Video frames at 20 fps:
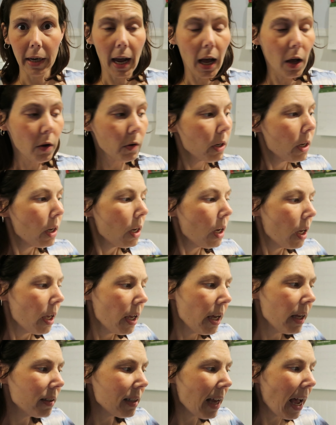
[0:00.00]
out.
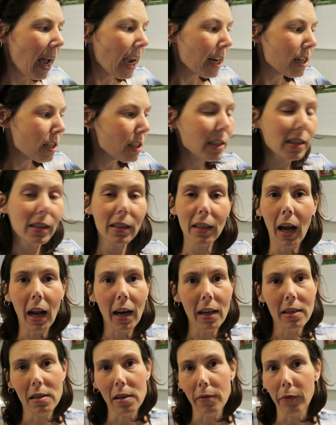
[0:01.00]
It's actually
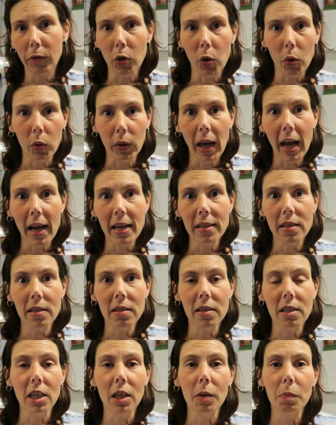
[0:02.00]
not as difficult as it
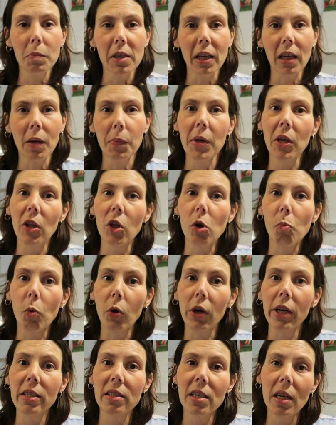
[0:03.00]
seems. It can be a little
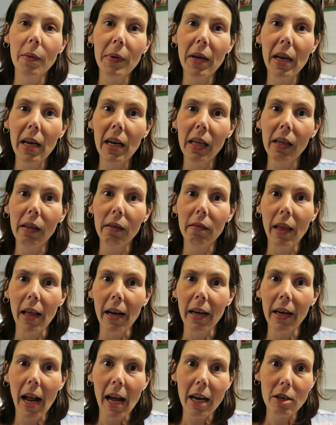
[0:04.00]
more intimidating
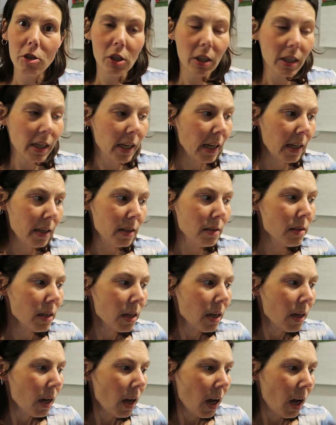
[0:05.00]
than it actually is.
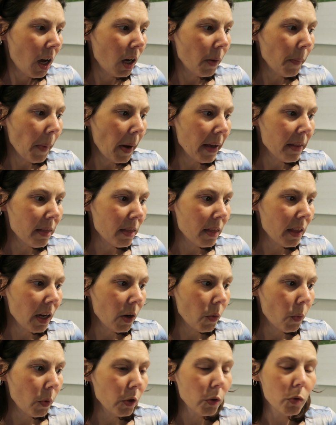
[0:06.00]
Um, I
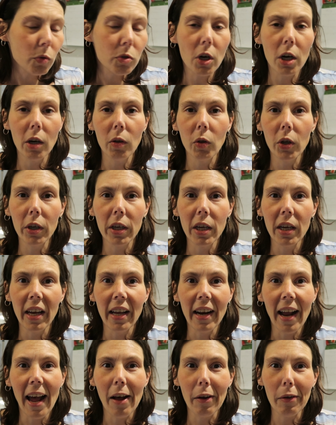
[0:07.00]
think when you start looking
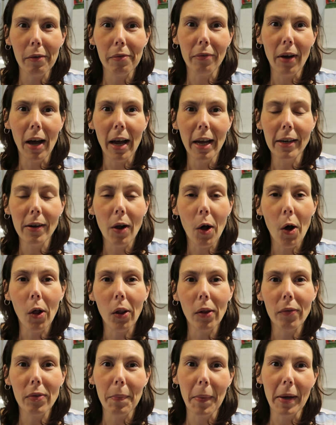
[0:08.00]
at how to find
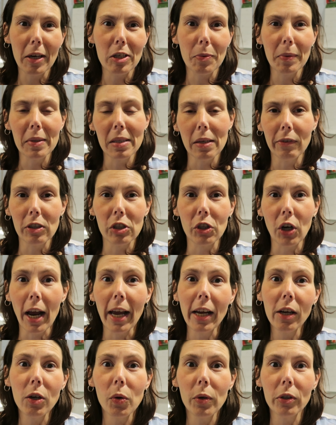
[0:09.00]
all of the measurements of a
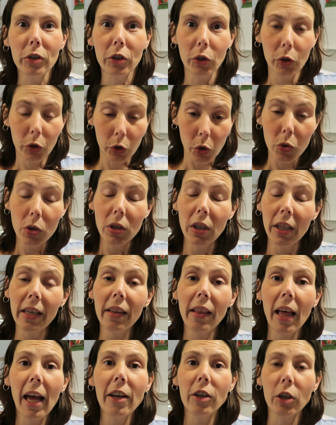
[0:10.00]
triangle and you're
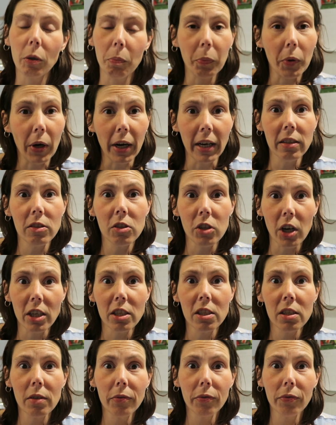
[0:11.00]
Googling that, your brain
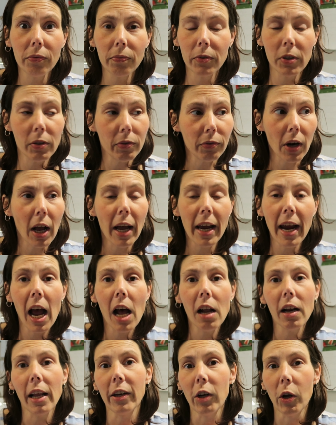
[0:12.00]
starts to, to fry
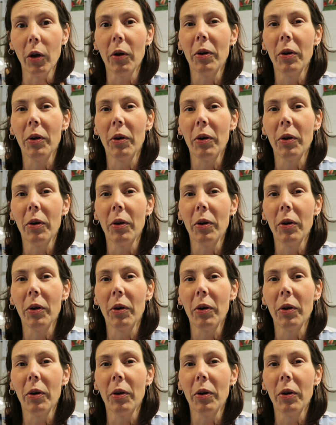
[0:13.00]
out. I know,